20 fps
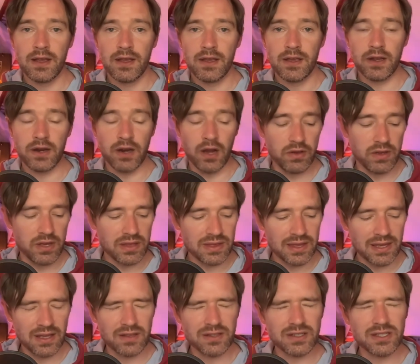you
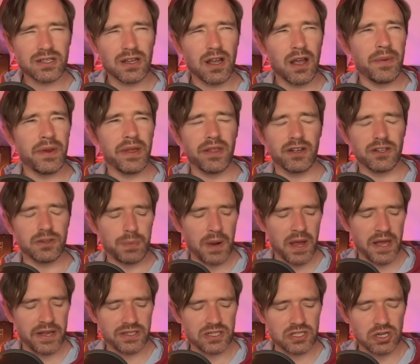think of so many of those
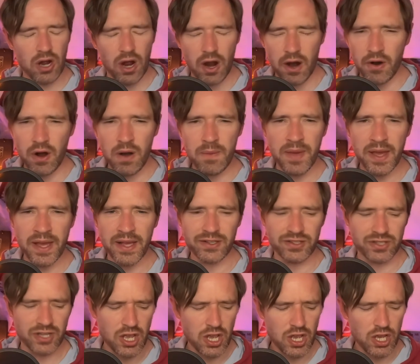players, Tyrone
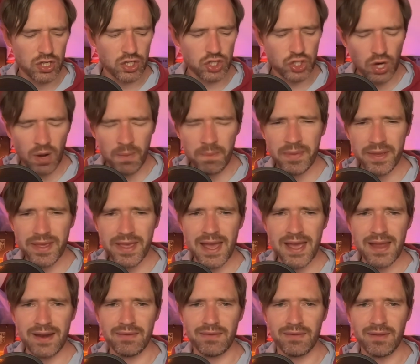Mings, John
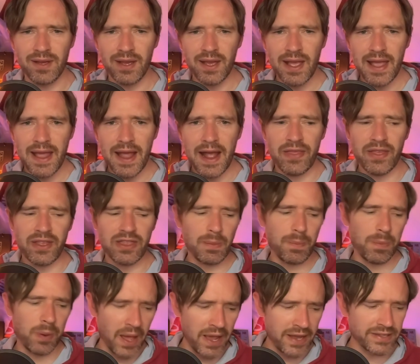McGinn, and then the
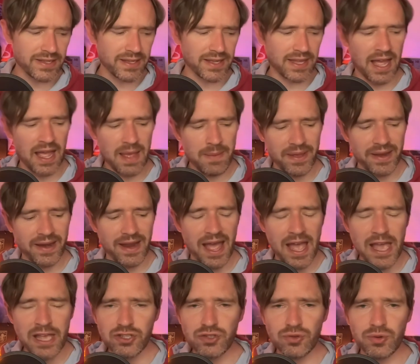players that came in,
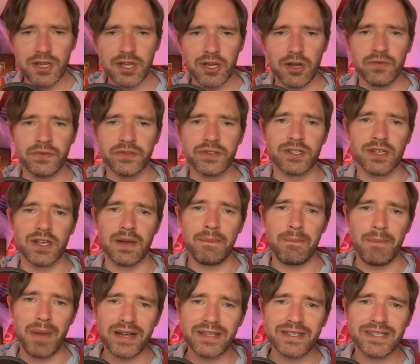Ezri Konsa,
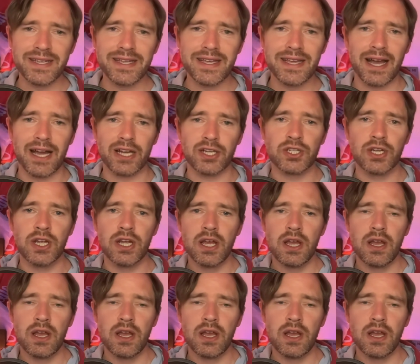Matty Cash,